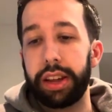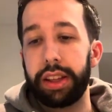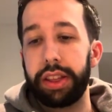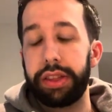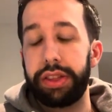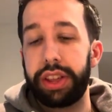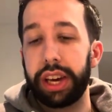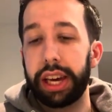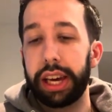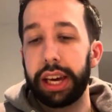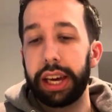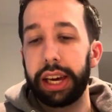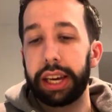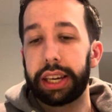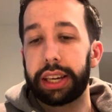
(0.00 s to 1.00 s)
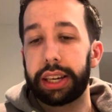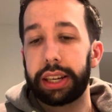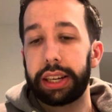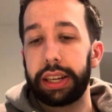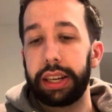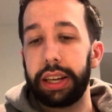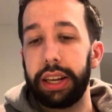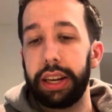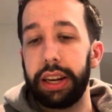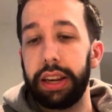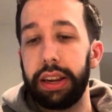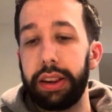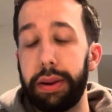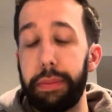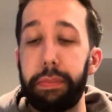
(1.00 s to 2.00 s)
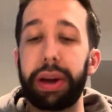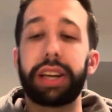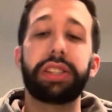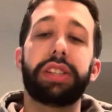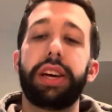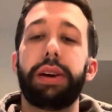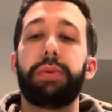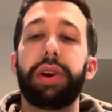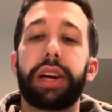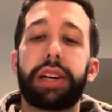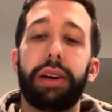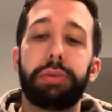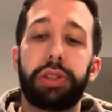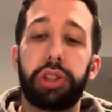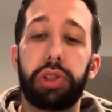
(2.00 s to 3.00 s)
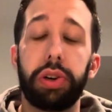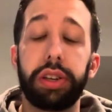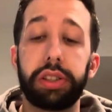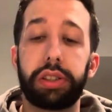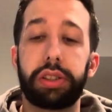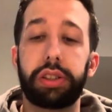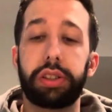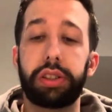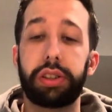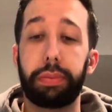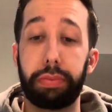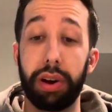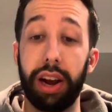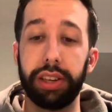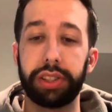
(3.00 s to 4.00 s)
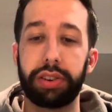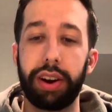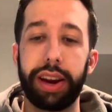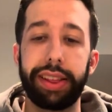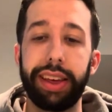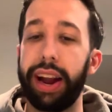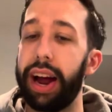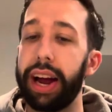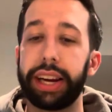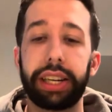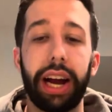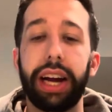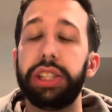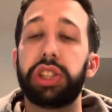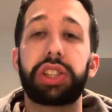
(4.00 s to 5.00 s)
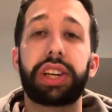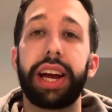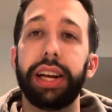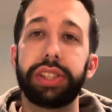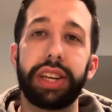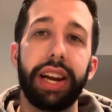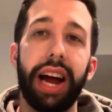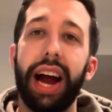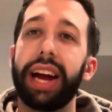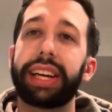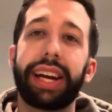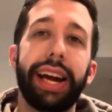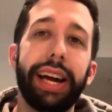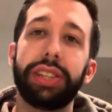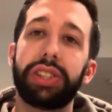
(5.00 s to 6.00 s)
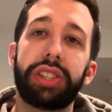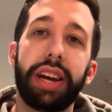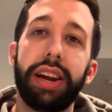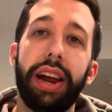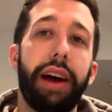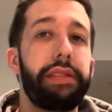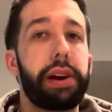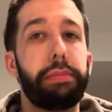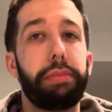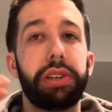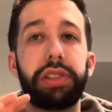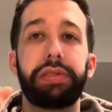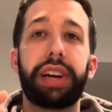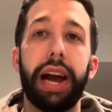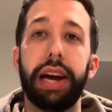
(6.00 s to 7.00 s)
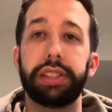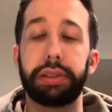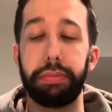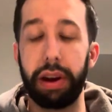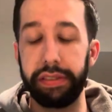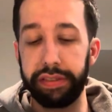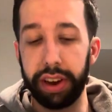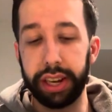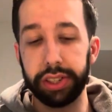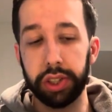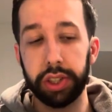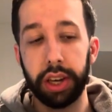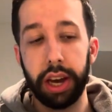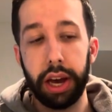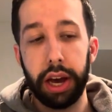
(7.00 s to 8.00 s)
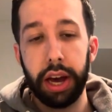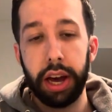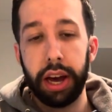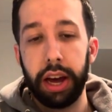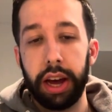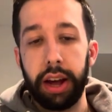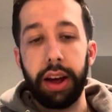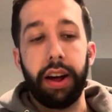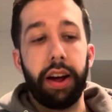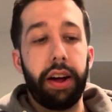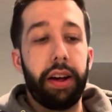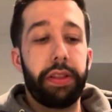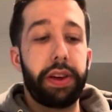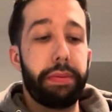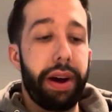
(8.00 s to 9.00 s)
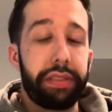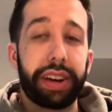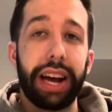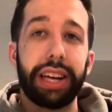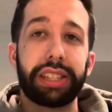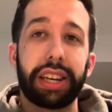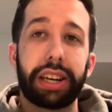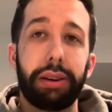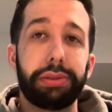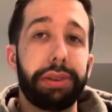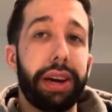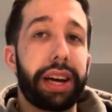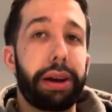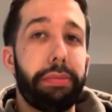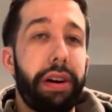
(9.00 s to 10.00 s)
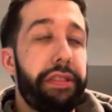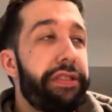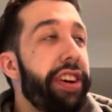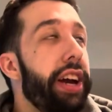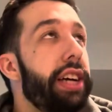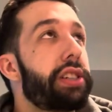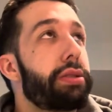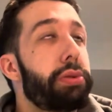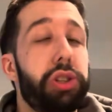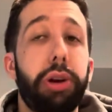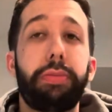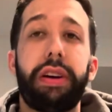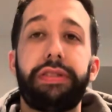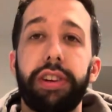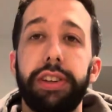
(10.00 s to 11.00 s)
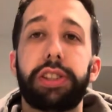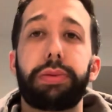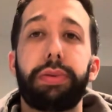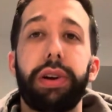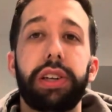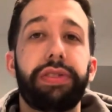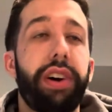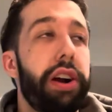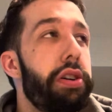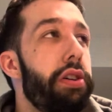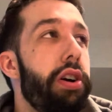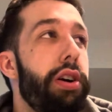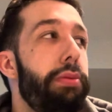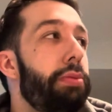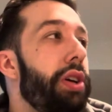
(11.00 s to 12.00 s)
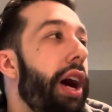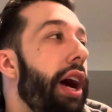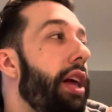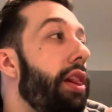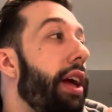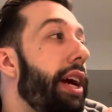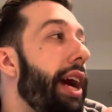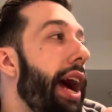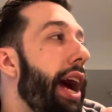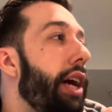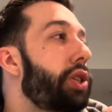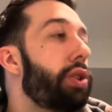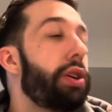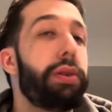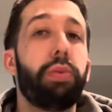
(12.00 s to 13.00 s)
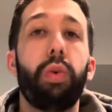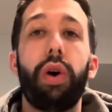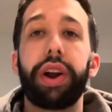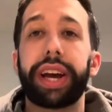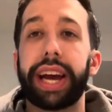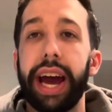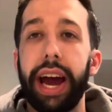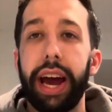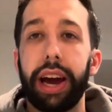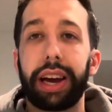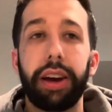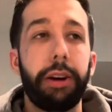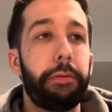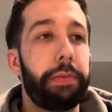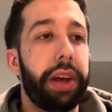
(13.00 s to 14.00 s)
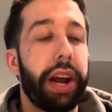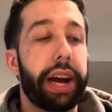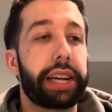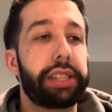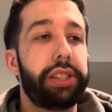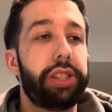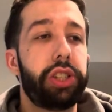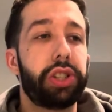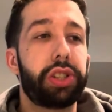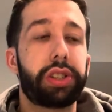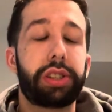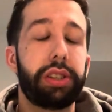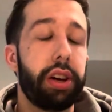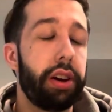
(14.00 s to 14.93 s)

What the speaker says: The biggest thing when it comes to shooting suppressed, right, that I just can't stand, I can't stand having a bunch of gas in my face. The amount of gas that comes back in my face from shooting my friend's suppressed firearms, I like actually want to gag, and it just